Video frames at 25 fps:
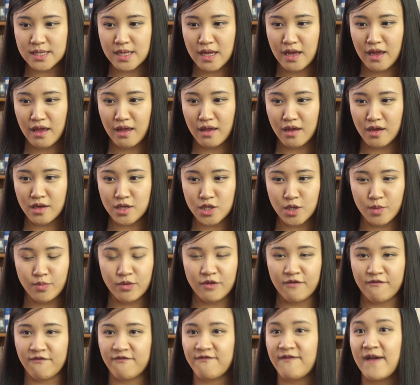they
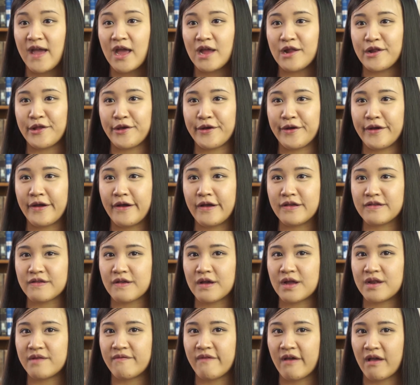interpret failure as
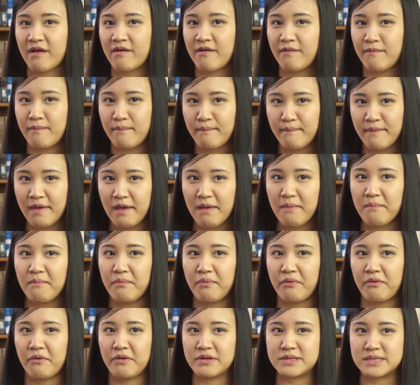kind of like an
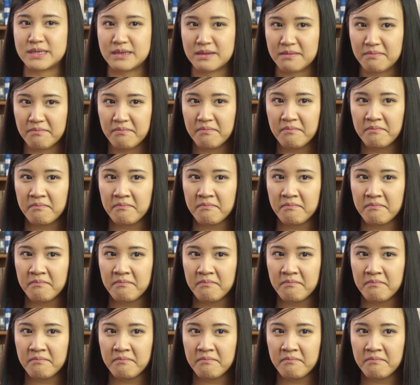important